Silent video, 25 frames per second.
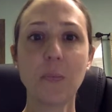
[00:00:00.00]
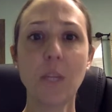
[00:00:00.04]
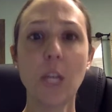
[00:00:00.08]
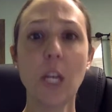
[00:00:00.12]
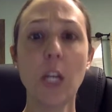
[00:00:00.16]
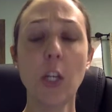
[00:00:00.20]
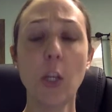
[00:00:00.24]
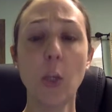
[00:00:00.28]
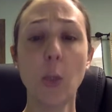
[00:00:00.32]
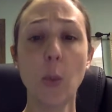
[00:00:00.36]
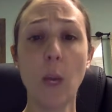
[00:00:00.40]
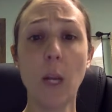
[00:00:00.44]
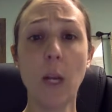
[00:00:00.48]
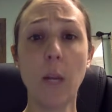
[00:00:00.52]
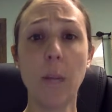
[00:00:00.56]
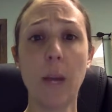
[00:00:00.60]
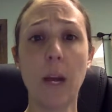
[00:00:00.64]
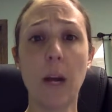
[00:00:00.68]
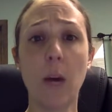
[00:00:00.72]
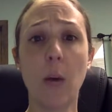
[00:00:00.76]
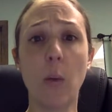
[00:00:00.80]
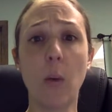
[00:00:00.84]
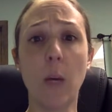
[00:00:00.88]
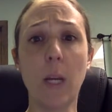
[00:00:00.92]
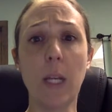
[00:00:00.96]
And you read
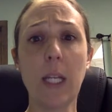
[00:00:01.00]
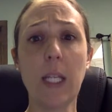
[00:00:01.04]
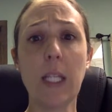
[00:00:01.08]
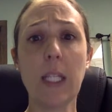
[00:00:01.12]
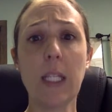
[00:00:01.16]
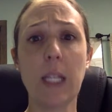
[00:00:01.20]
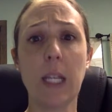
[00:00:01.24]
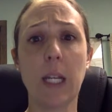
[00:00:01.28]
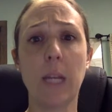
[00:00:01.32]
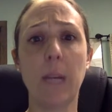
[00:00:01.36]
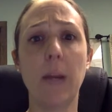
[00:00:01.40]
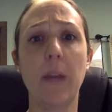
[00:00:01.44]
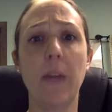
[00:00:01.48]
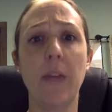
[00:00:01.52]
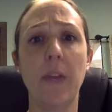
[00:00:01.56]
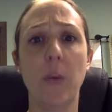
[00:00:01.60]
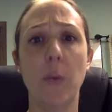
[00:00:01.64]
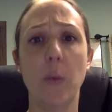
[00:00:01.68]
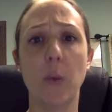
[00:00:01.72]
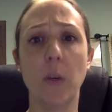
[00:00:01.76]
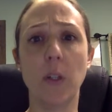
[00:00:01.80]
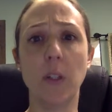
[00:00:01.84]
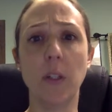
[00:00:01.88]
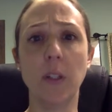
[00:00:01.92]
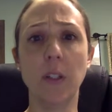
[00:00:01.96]
about what he said about the
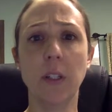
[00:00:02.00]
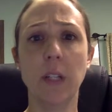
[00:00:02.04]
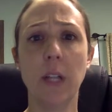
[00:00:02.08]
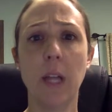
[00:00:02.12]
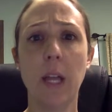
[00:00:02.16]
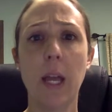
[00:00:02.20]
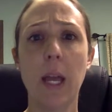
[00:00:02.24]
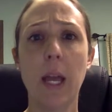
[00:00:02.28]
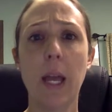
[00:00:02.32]
world.